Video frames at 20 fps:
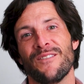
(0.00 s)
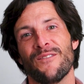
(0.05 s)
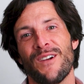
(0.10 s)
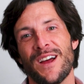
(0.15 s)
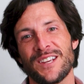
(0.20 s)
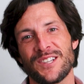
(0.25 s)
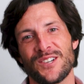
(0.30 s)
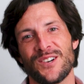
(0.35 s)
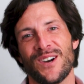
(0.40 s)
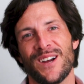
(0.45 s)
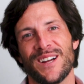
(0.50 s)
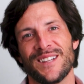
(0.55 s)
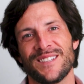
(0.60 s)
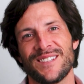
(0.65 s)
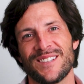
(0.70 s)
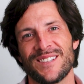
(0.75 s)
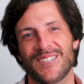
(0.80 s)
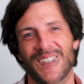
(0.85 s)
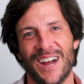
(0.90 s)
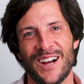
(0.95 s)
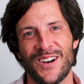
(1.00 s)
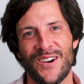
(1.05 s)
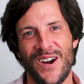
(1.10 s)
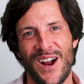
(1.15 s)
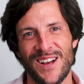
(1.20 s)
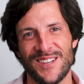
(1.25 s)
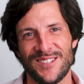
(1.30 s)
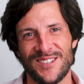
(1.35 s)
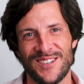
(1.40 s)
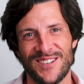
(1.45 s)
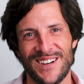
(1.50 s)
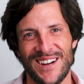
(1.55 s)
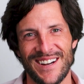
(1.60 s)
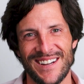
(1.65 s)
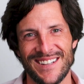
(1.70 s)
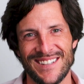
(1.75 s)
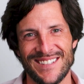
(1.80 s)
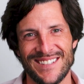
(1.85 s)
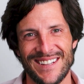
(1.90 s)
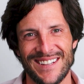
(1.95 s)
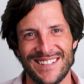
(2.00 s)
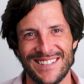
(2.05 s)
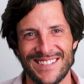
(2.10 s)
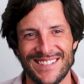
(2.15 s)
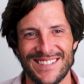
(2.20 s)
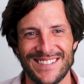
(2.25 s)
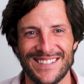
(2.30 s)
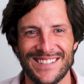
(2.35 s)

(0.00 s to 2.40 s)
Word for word: restaurants across the United States.